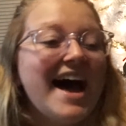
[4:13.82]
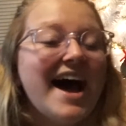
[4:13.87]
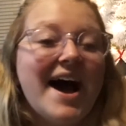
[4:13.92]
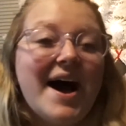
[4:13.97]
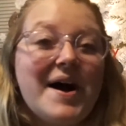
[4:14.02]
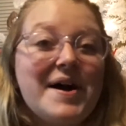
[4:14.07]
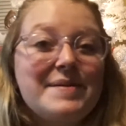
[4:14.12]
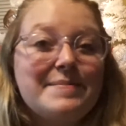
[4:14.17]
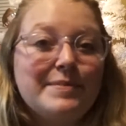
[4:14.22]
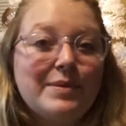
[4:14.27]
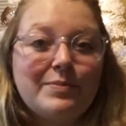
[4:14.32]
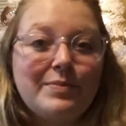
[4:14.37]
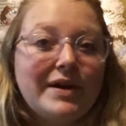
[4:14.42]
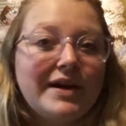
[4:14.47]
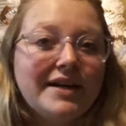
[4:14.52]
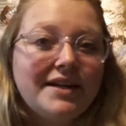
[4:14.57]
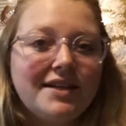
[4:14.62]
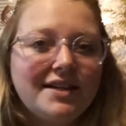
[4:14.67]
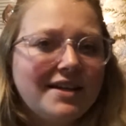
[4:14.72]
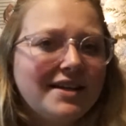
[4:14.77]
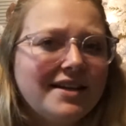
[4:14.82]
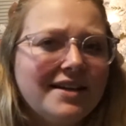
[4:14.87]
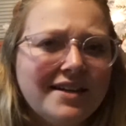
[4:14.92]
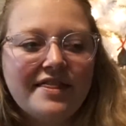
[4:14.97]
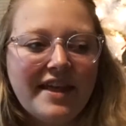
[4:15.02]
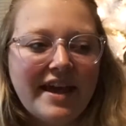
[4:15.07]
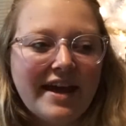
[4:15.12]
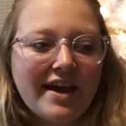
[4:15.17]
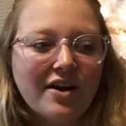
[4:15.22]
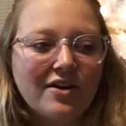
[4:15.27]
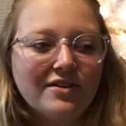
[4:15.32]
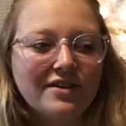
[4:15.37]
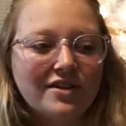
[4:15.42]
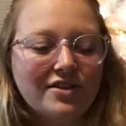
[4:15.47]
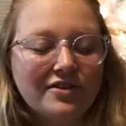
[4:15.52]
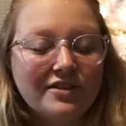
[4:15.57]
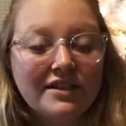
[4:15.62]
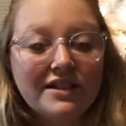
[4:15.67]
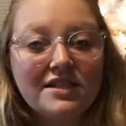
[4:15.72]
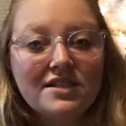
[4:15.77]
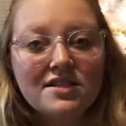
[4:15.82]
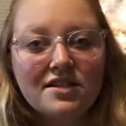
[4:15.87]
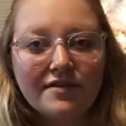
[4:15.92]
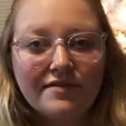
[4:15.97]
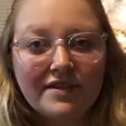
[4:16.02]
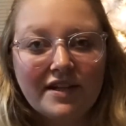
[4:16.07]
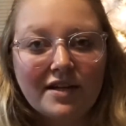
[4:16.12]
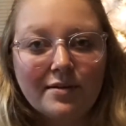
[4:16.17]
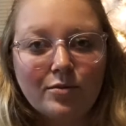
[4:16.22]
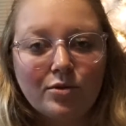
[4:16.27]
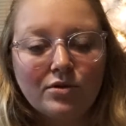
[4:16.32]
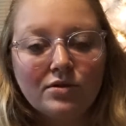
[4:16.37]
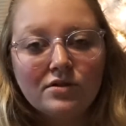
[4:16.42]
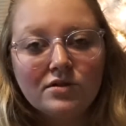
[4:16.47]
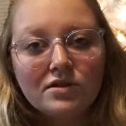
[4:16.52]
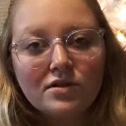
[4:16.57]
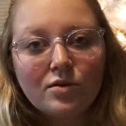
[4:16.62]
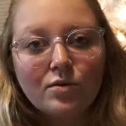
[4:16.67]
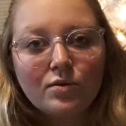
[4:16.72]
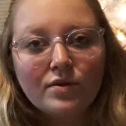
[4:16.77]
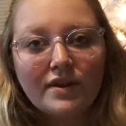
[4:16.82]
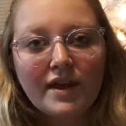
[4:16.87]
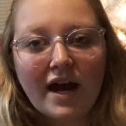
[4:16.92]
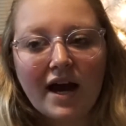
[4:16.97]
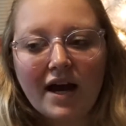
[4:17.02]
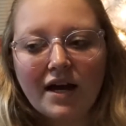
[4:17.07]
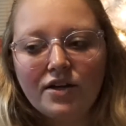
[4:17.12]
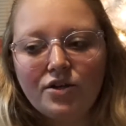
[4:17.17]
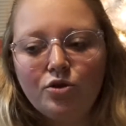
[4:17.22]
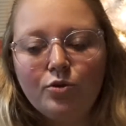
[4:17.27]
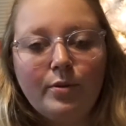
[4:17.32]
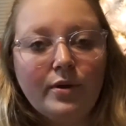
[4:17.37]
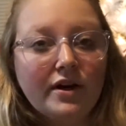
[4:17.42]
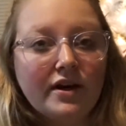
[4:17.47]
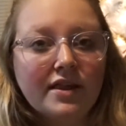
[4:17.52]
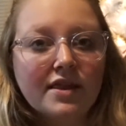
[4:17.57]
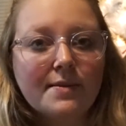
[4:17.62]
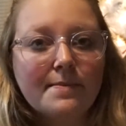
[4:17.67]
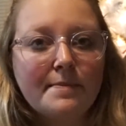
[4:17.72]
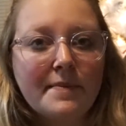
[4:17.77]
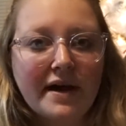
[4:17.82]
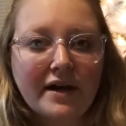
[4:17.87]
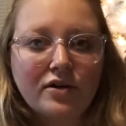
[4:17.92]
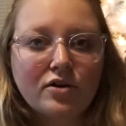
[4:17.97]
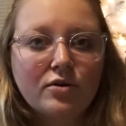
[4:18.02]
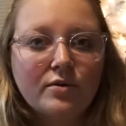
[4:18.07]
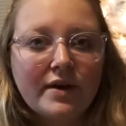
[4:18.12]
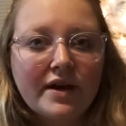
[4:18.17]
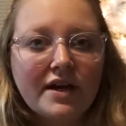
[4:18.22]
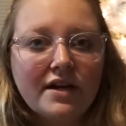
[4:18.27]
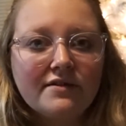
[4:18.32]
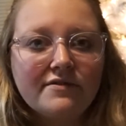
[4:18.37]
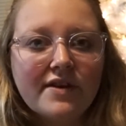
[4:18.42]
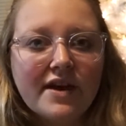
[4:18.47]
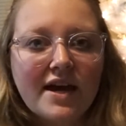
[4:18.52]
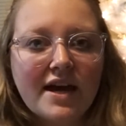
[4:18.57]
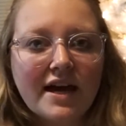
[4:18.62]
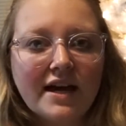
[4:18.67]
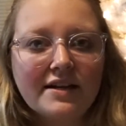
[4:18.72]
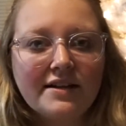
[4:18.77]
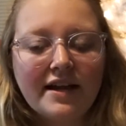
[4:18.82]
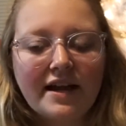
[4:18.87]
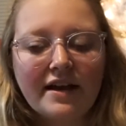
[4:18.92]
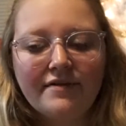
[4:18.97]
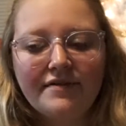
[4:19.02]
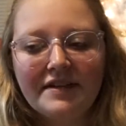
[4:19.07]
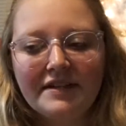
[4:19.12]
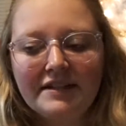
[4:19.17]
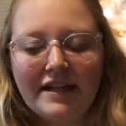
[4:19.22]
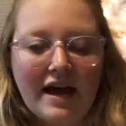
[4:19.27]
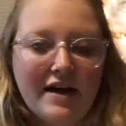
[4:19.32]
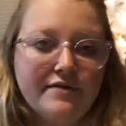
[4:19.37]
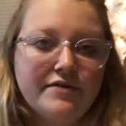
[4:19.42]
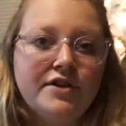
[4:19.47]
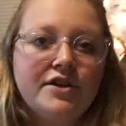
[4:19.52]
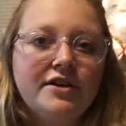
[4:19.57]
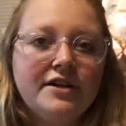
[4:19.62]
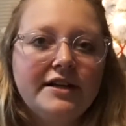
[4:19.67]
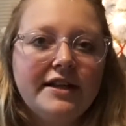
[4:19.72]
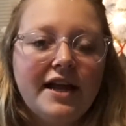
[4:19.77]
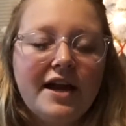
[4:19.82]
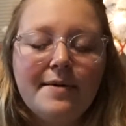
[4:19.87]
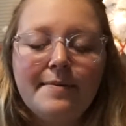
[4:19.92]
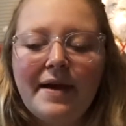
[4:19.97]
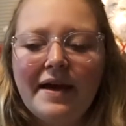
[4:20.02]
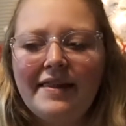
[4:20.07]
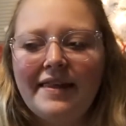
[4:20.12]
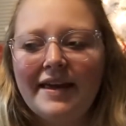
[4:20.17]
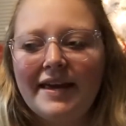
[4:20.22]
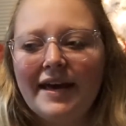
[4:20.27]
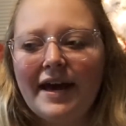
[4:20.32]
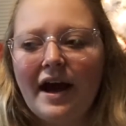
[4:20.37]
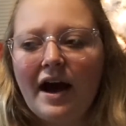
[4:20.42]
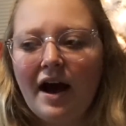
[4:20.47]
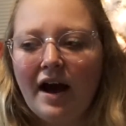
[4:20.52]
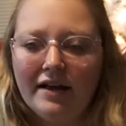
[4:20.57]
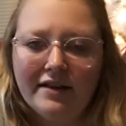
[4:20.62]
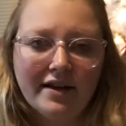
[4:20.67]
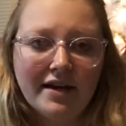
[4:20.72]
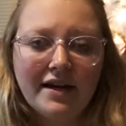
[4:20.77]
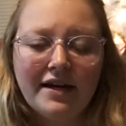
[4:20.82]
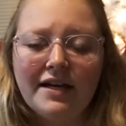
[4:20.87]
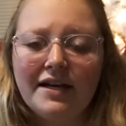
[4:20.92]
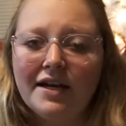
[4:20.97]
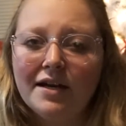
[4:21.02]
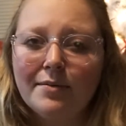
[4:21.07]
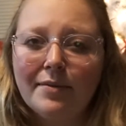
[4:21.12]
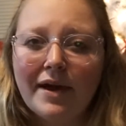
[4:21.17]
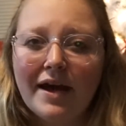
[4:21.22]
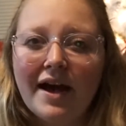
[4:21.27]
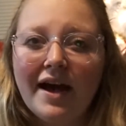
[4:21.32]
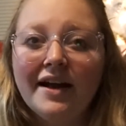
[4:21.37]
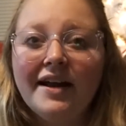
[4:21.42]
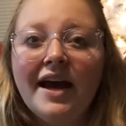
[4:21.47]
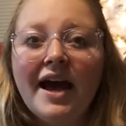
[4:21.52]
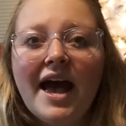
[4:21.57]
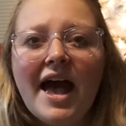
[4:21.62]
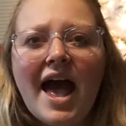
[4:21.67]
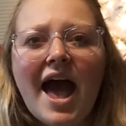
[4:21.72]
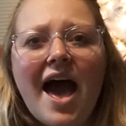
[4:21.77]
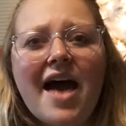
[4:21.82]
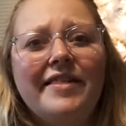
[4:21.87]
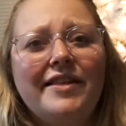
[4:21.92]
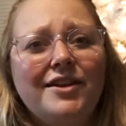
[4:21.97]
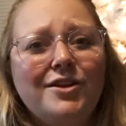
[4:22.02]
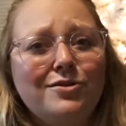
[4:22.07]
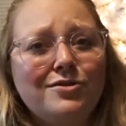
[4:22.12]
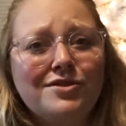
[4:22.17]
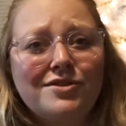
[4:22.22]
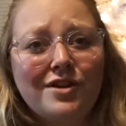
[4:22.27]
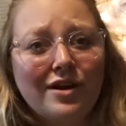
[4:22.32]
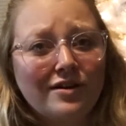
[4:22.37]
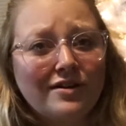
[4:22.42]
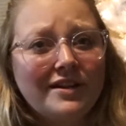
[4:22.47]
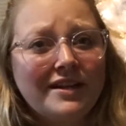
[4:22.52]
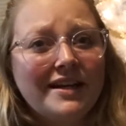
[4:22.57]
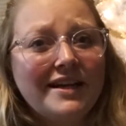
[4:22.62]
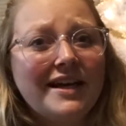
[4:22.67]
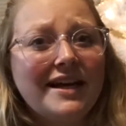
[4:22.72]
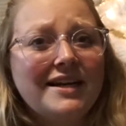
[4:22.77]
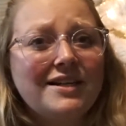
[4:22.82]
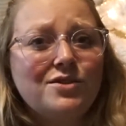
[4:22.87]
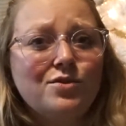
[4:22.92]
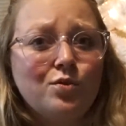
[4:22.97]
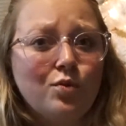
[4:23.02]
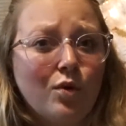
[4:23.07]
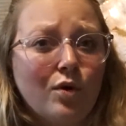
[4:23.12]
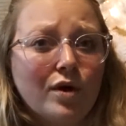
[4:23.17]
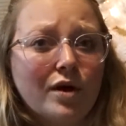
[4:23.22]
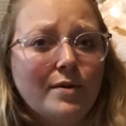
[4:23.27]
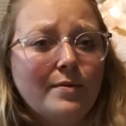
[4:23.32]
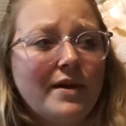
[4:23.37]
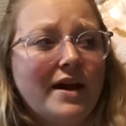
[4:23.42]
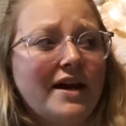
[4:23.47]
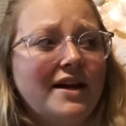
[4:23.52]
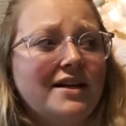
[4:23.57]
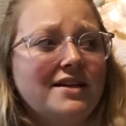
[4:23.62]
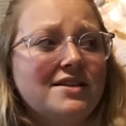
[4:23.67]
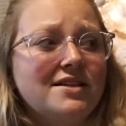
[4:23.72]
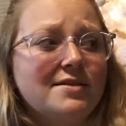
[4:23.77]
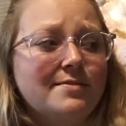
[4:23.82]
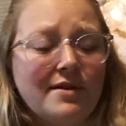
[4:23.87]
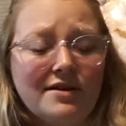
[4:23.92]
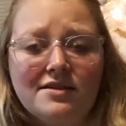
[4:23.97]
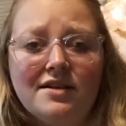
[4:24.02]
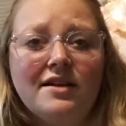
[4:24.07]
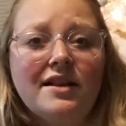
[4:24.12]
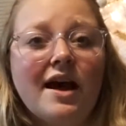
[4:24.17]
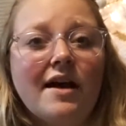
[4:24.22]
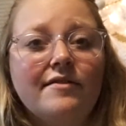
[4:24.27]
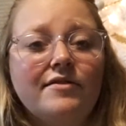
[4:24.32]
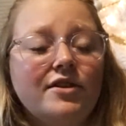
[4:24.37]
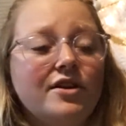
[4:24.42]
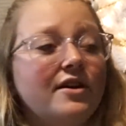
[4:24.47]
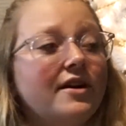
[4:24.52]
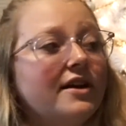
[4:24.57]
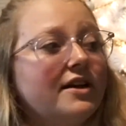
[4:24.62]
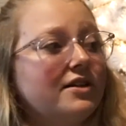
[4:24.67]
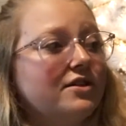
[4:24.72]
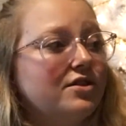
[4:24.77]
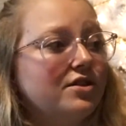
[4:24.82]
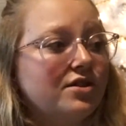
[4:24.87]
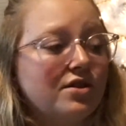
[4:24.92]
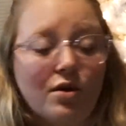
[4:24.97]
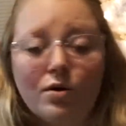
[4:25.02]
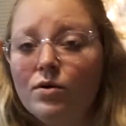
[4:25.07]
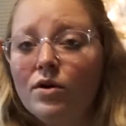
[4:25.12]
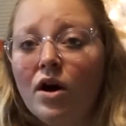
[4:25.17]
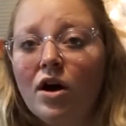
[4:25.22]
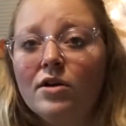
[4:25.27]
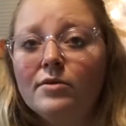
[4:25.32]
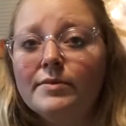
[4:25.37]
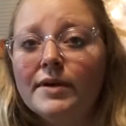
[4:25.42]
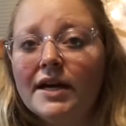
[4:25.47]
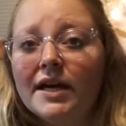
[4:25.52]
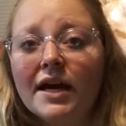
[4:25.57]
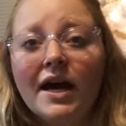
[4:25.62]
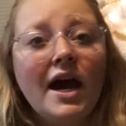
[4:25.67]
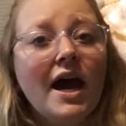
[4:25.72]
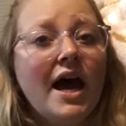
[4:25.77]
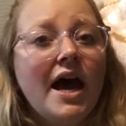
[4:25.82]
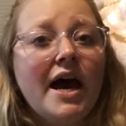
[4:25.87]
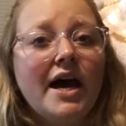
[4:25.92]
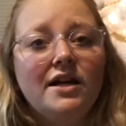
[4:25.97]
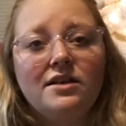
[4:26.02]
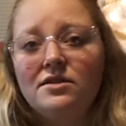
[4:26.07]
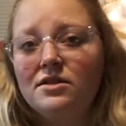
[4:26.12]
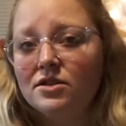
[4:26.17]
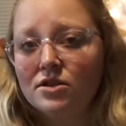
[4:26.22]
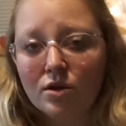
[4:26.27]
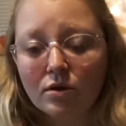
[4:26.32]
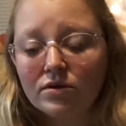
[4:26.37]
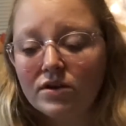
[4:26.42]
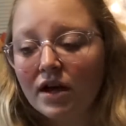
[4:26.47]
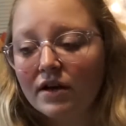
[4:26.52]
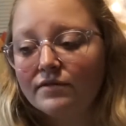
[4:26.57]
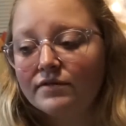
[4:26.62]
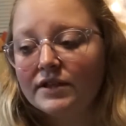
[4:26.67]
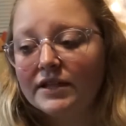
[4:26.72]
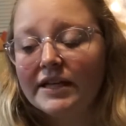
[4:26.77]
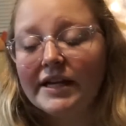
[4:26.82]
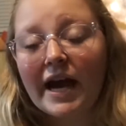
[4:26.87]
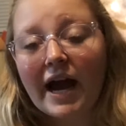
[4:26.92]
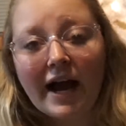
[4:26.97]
Um, but they are literally stuffed animals that you put in the microwave and they have like lavender in them and they get hot like a heating pad and then you snuggle it and it's warm and it smells like lavender and it's so calming and so lovely.